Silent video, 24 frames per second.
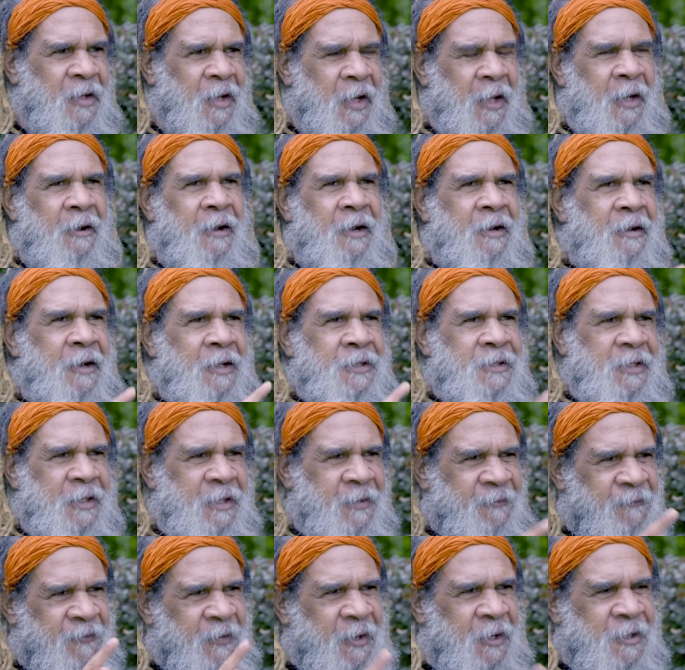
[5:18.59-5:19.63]
And like I
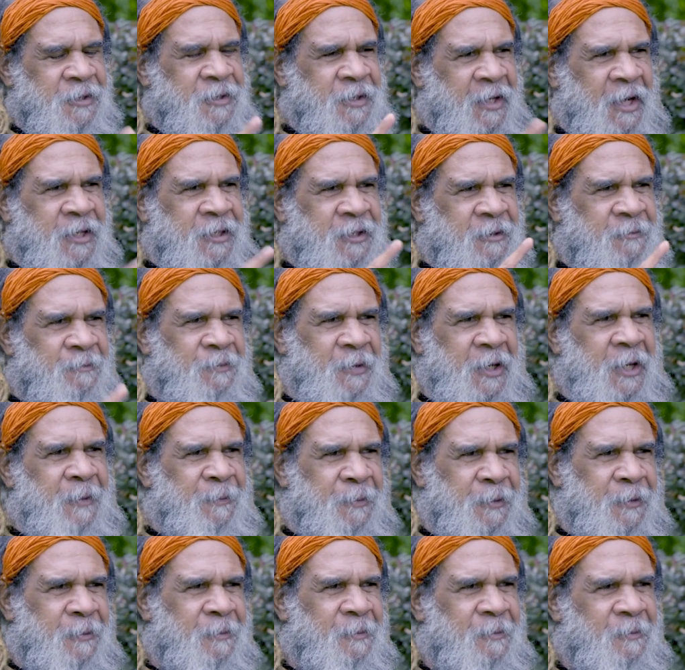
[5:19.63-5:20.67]
said, the First Nation
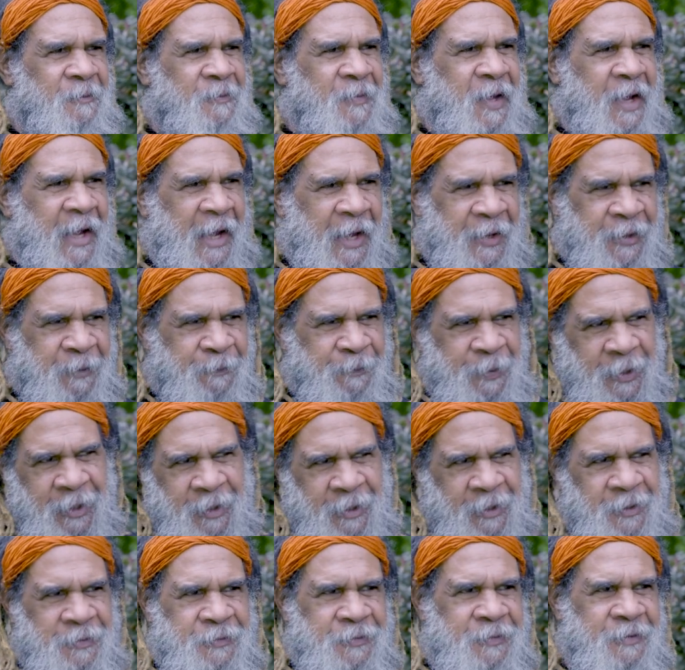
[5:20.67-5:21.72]
people are the
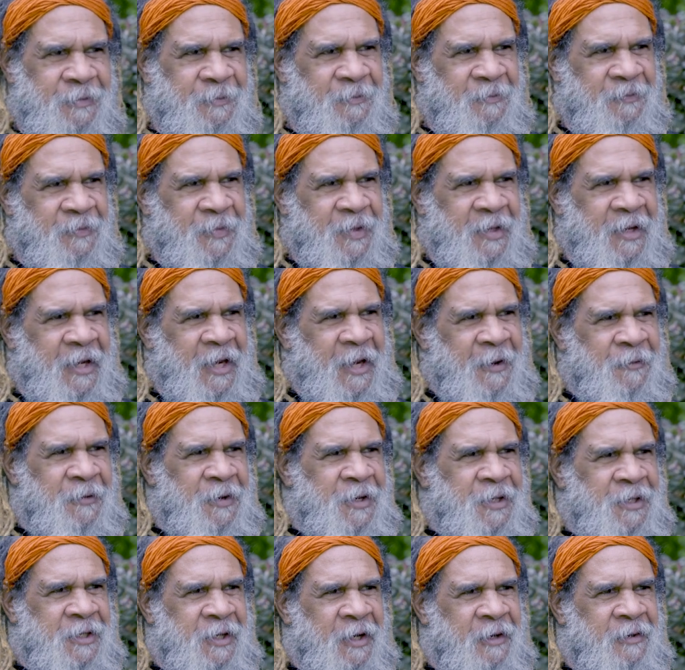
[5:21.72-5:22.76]
pillars here in
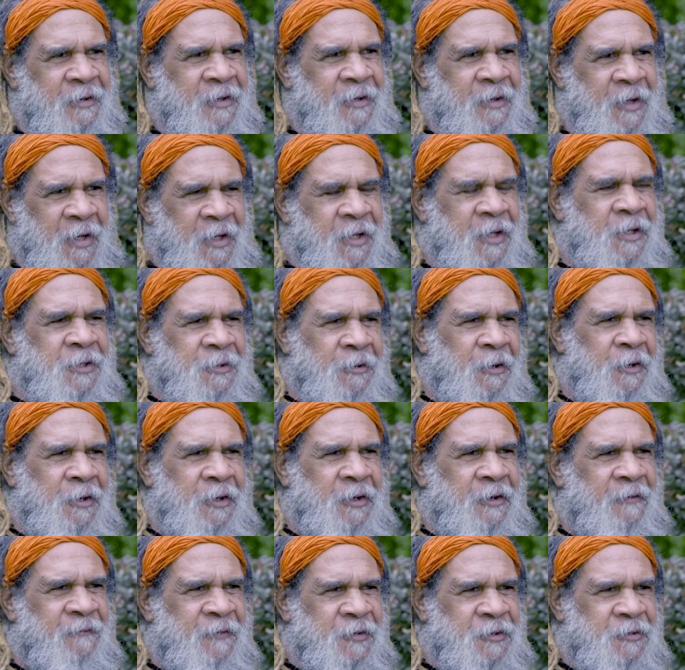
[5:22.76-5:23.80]
this
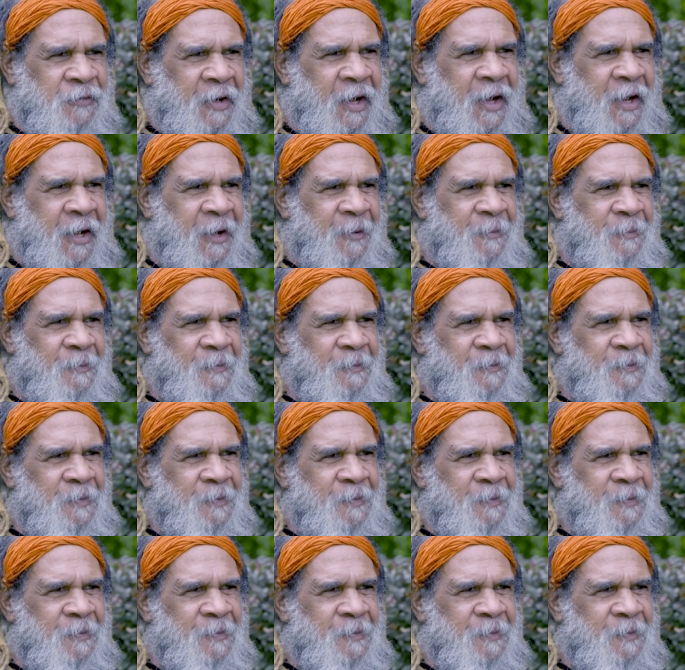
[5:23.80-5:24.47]
continent of Australia.